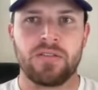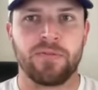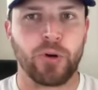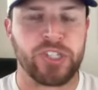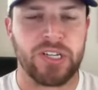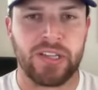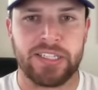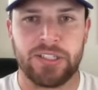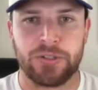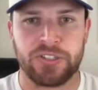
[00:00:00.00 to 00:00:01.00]
Fortunately,
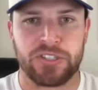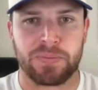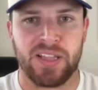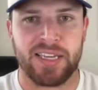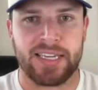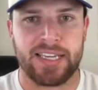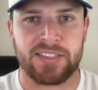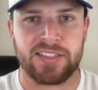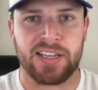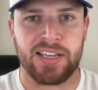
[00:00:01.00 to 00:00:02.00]
you were just playing
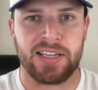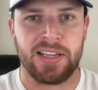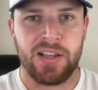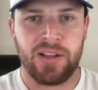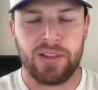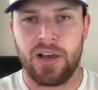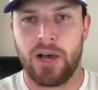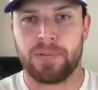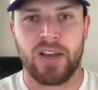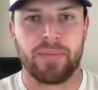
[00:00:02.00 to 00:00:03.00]
against the the
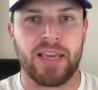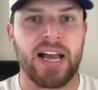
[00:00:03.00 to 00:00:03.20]
upcoming